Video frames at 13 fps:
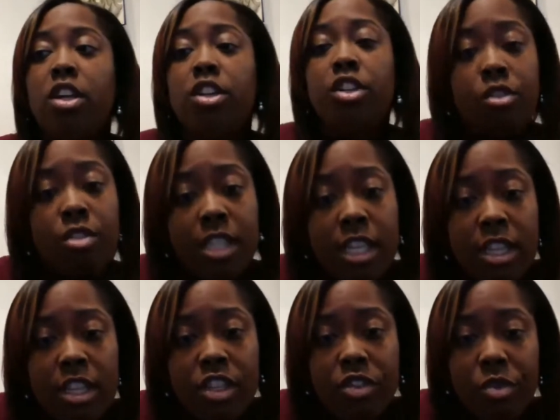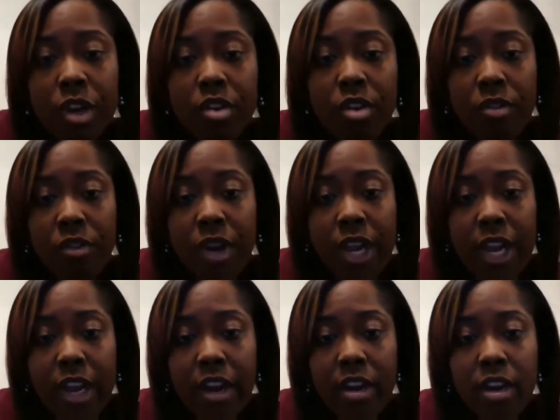Do you see this shredder over
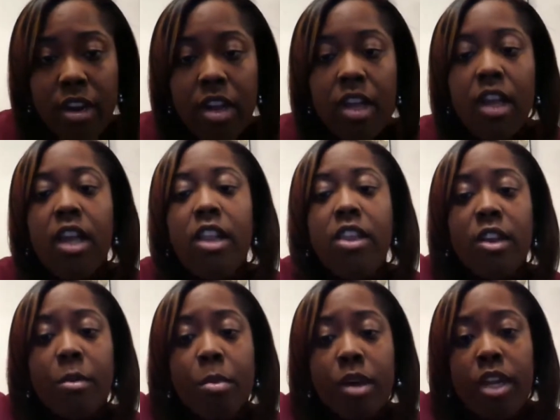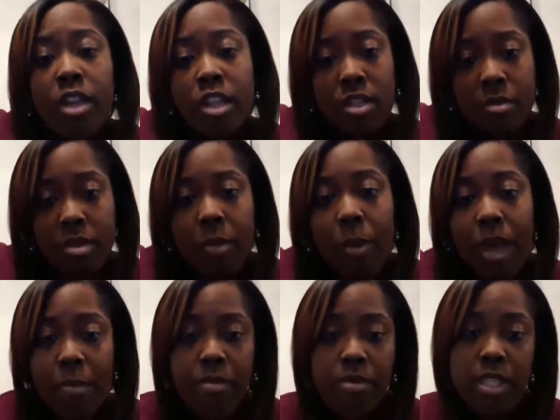here? They're putting the
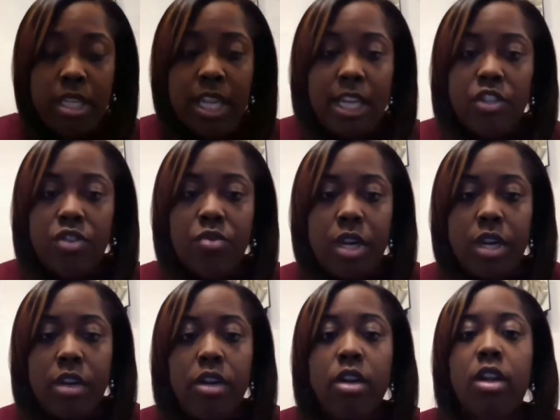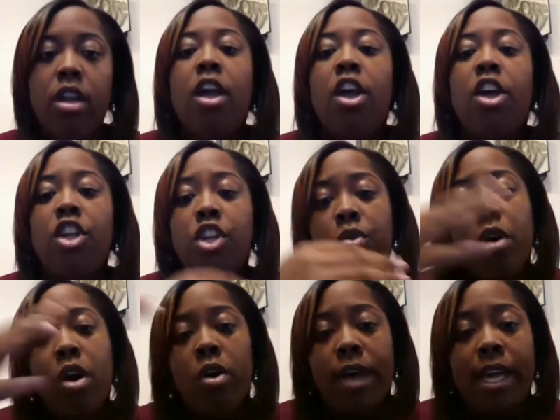papers in that shredder. You
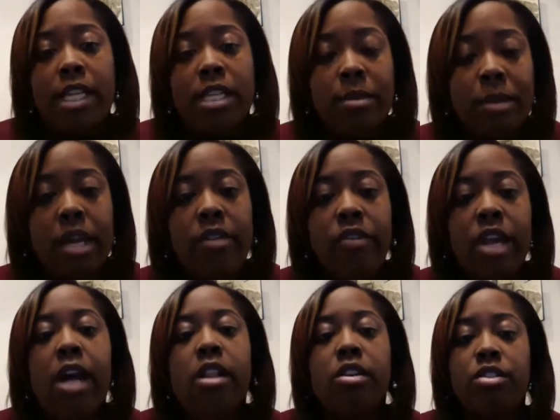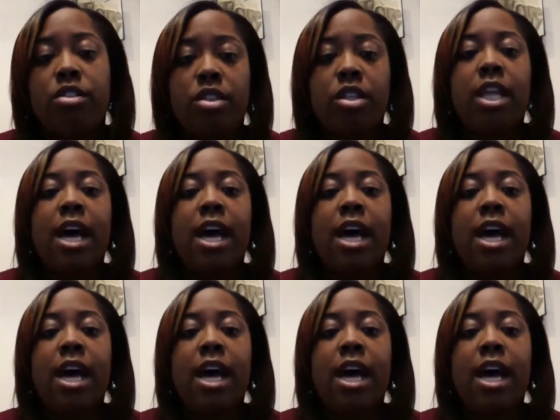owe X amount of dollars to the